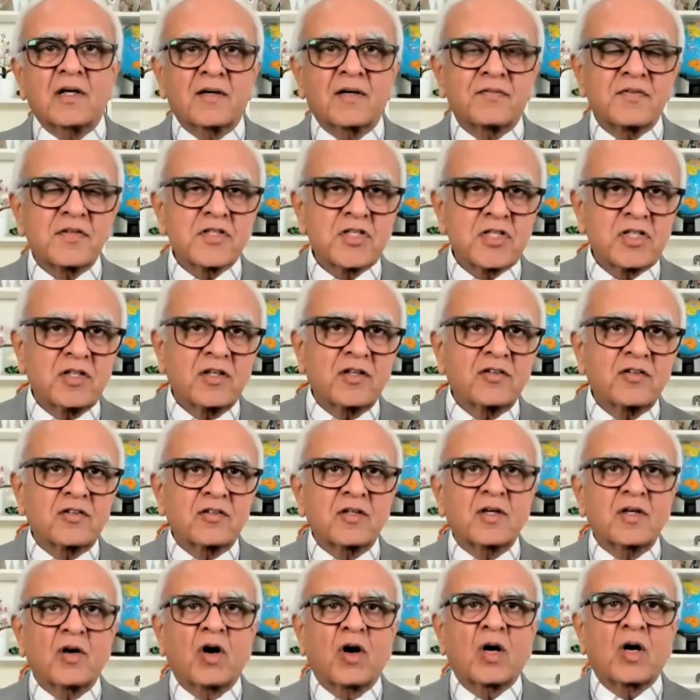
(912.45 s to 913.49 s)

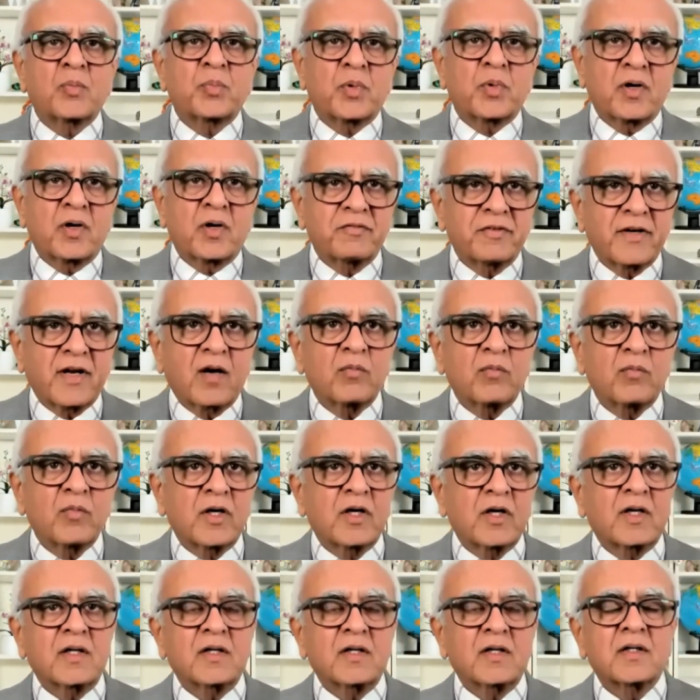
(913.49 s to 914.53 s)
efficiency, or
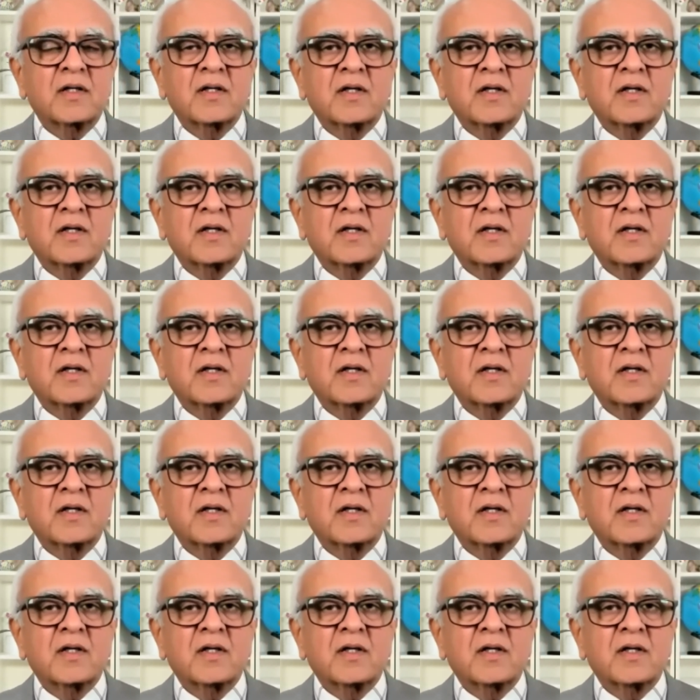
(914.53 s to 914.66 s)
profitability.